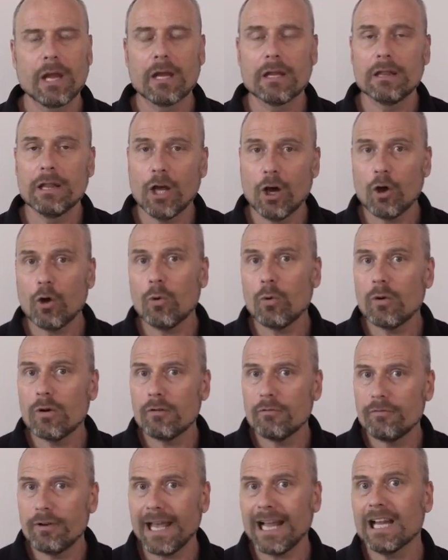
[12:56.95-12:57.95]
low
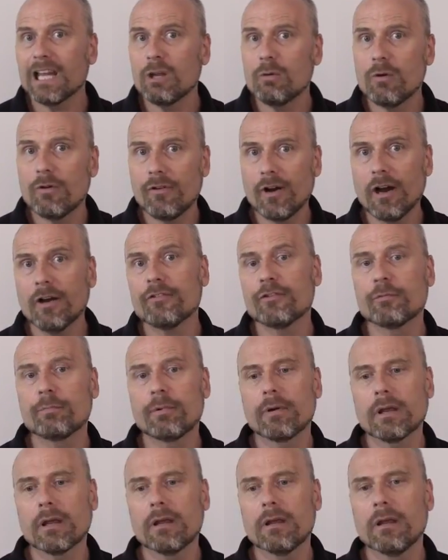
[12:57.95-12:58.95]
value of
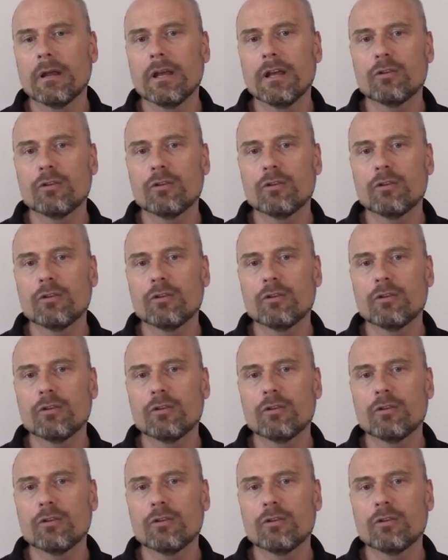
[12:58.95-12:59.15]
offspring